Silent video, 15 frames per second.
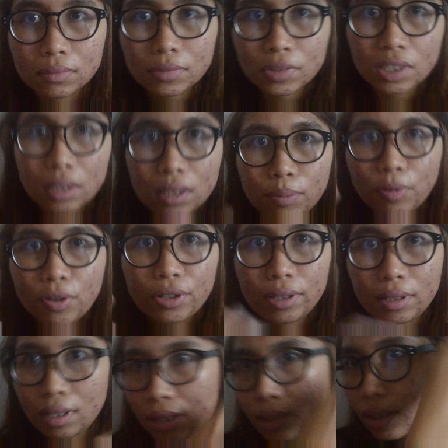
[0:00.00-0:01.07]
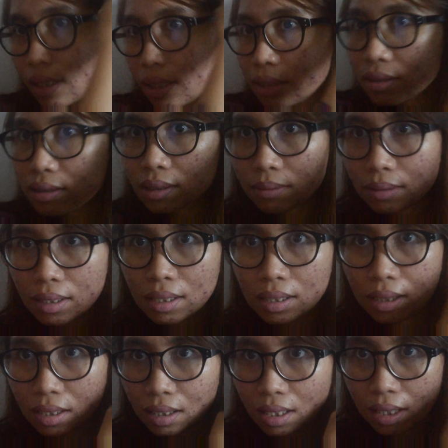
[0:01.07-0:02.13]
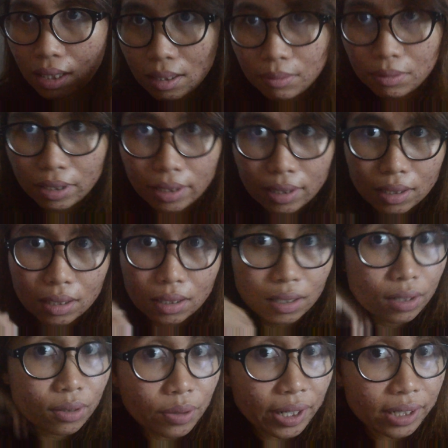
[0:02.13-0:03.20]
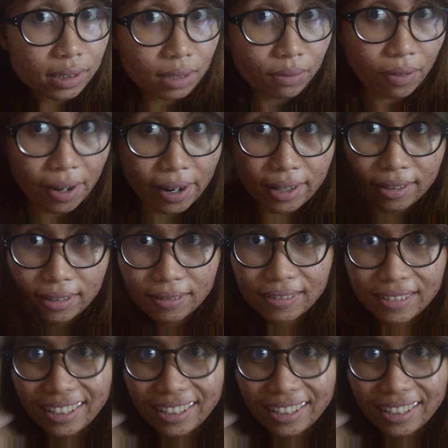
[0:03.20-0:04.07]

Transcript: till the point that I'm like a crazy fan